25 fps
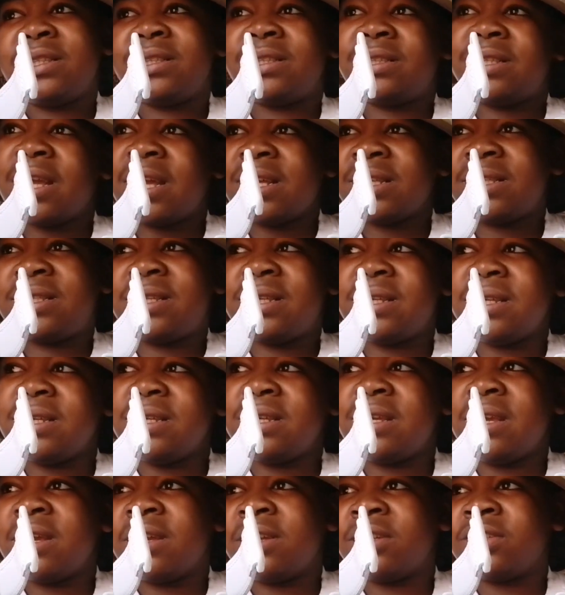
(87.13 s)
30
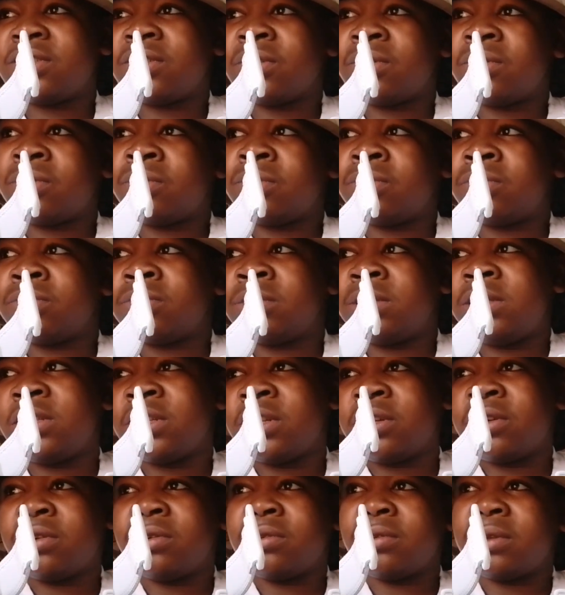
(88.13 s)
years old,
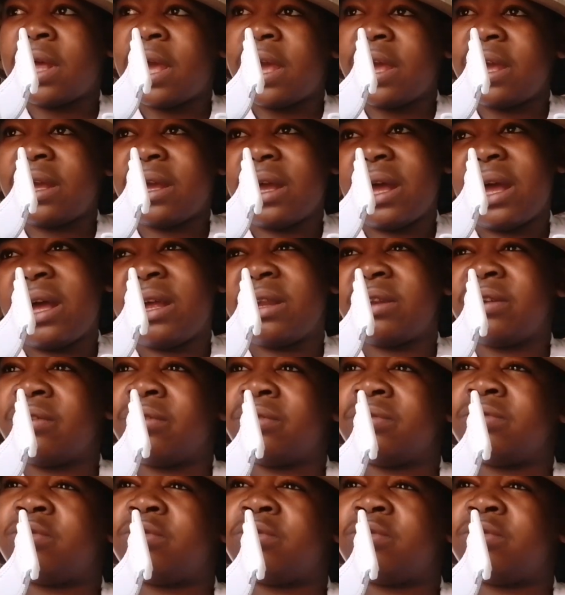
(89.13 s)
like, I don't know,